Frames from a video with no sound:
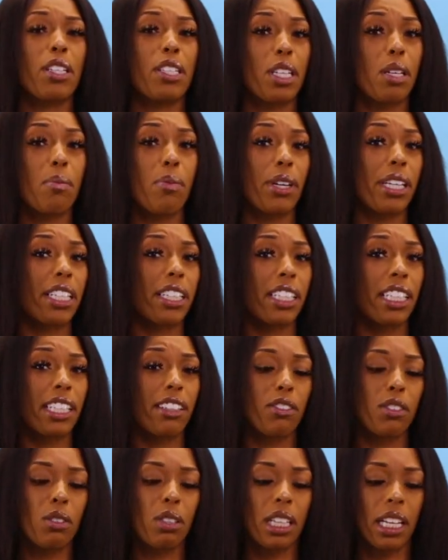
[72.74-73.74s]
a deal breaker
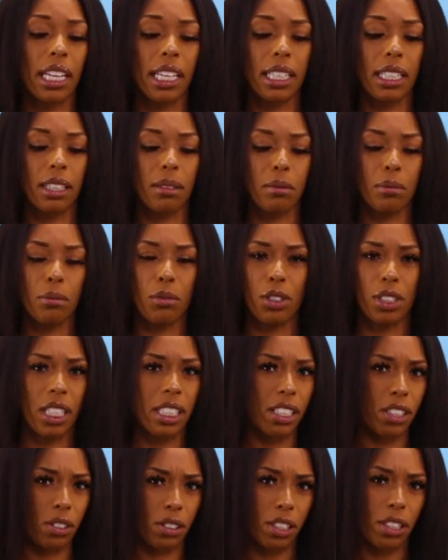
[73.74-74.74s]
if you like
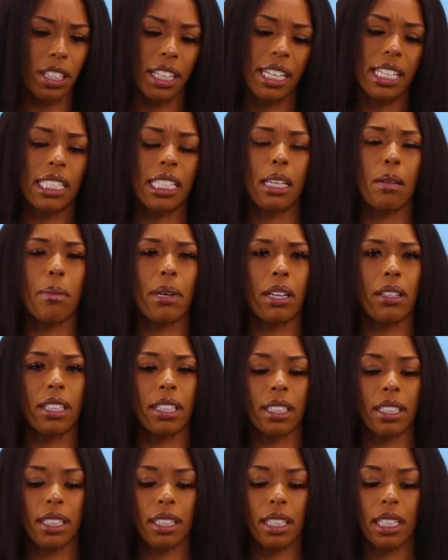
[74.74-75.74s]
jealous or crazy about
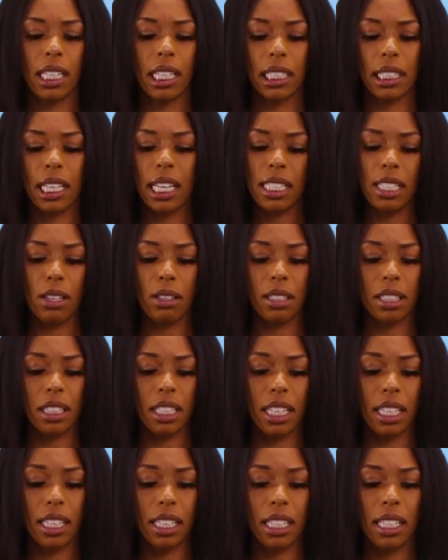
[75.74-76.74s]
it. That's the only
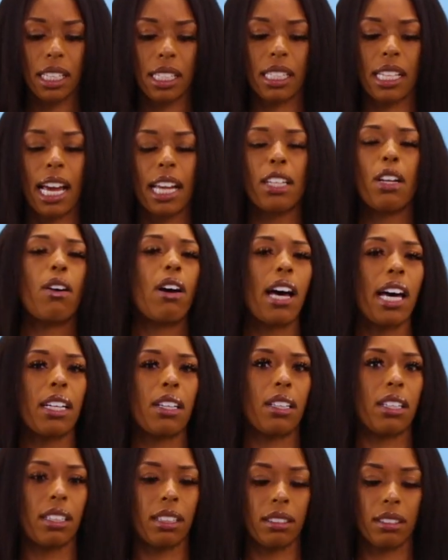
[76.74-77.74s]
thing. Cause I know how
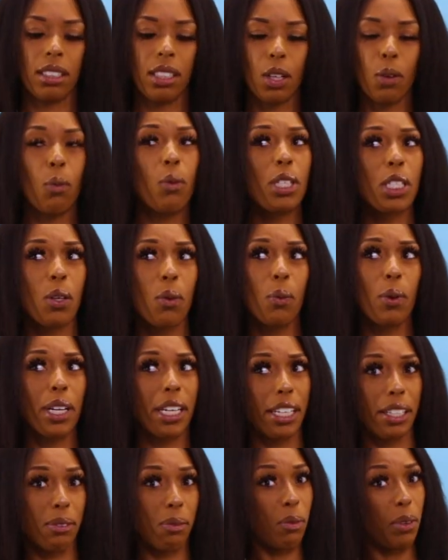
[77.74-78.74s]
to, what to
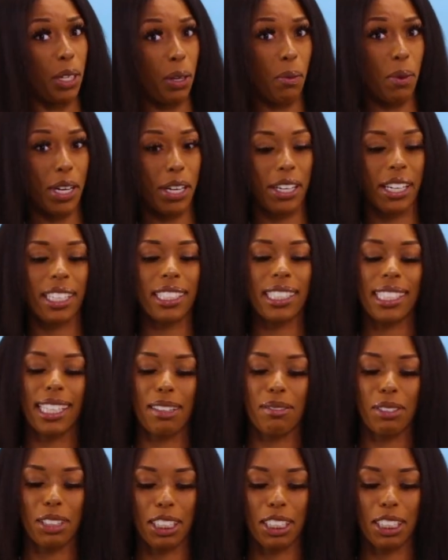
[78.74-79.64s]
wear, when to wear it type